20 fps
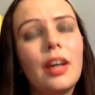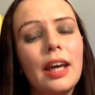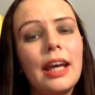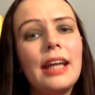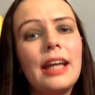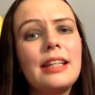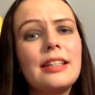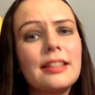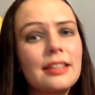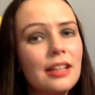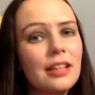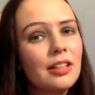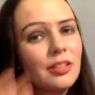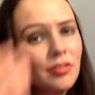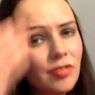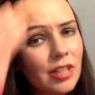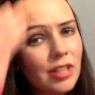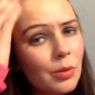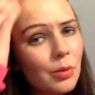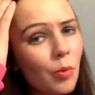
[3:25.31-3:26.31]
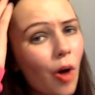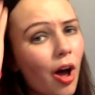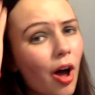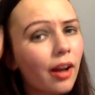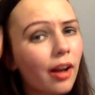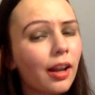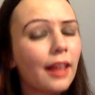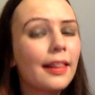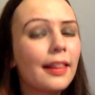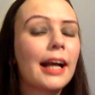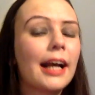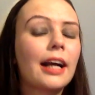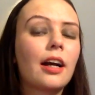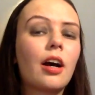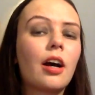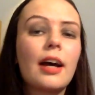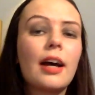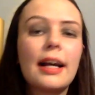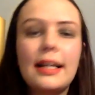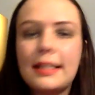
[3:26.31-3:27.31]
just doesn't really work like that,
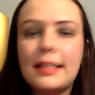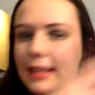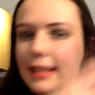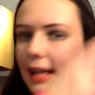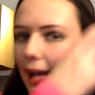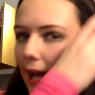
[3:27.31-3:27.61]
guys.